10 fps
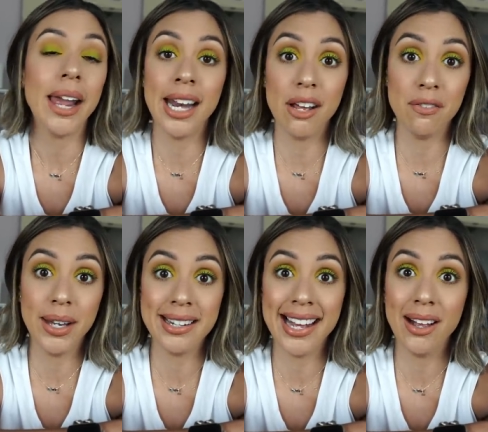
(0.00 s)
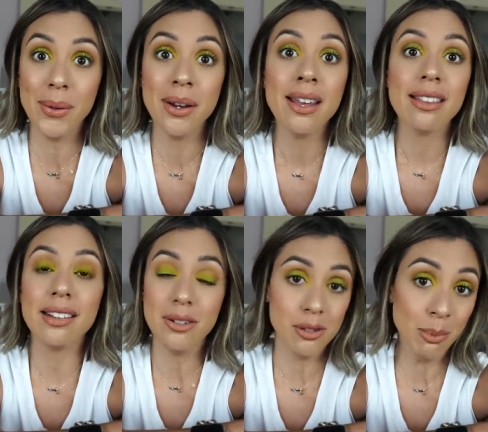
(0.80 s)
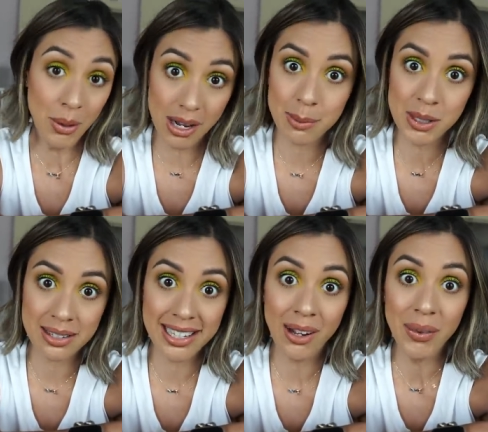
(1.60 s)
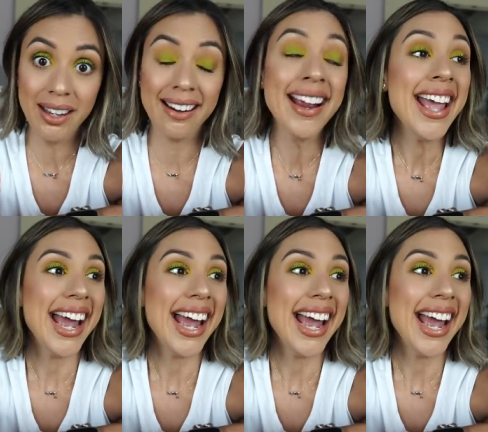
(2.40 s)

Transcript: and I find out that there's more options out there.